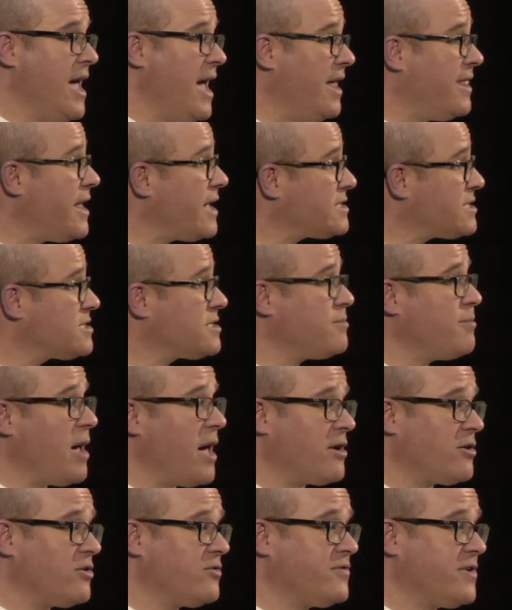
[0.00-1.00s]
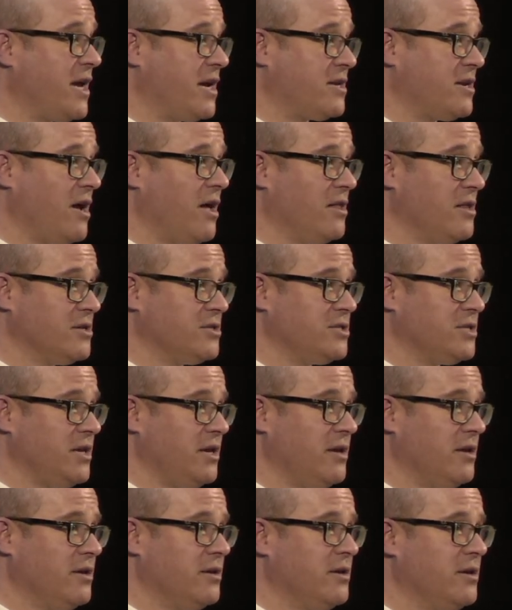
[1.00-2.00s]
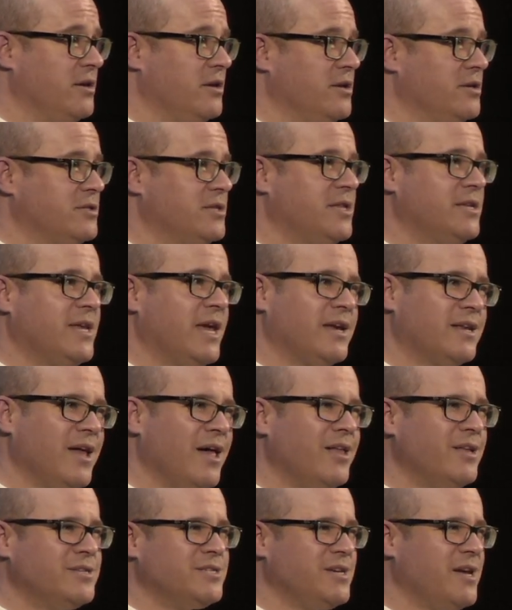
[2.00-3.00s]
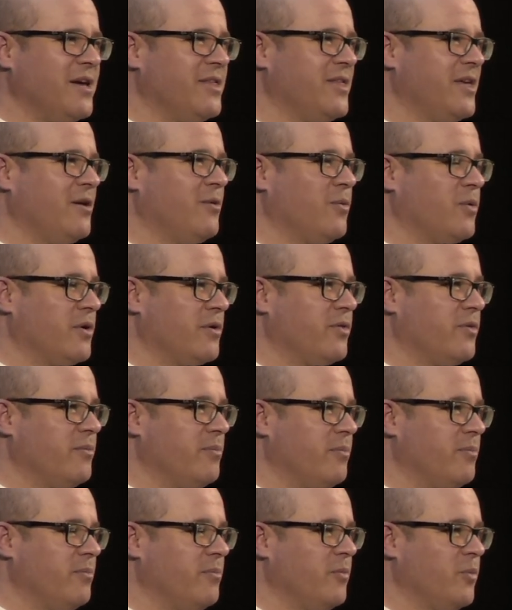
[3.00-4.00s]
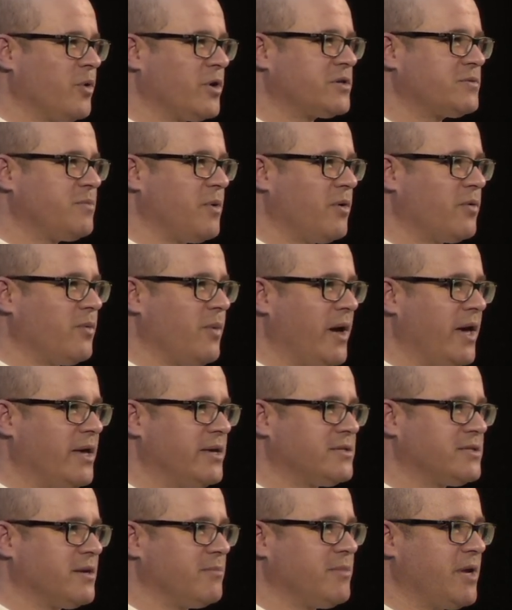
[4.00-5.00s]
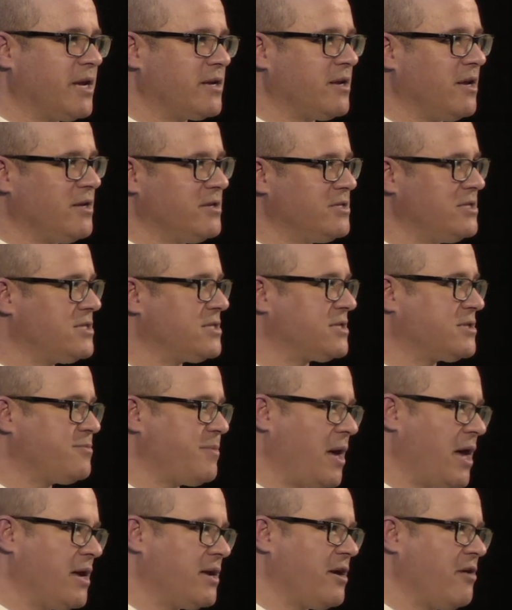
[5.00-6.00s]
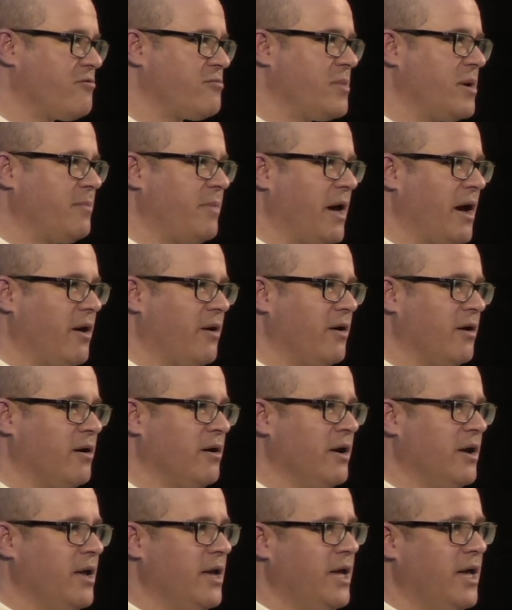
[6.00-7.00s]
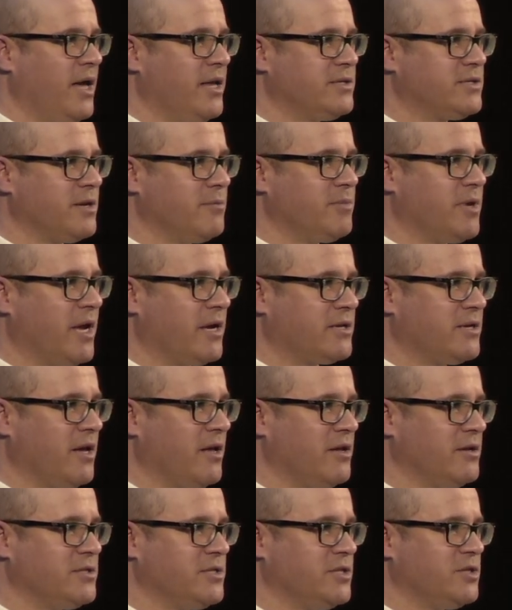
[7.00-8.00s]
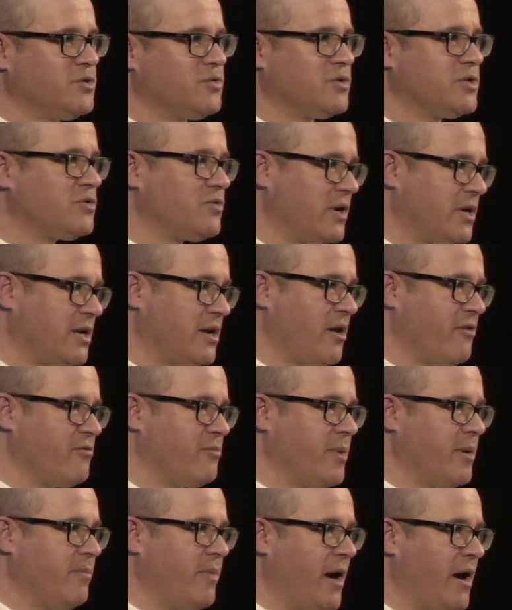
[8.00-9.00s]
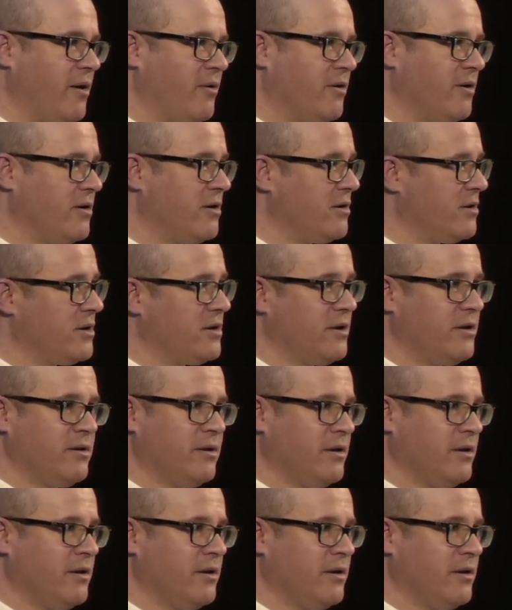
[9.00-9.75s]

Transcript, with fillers: And that's as a matter of technology. So the technology, I think, works both ways. Some technologies expand government power, and some technologies restrict government power.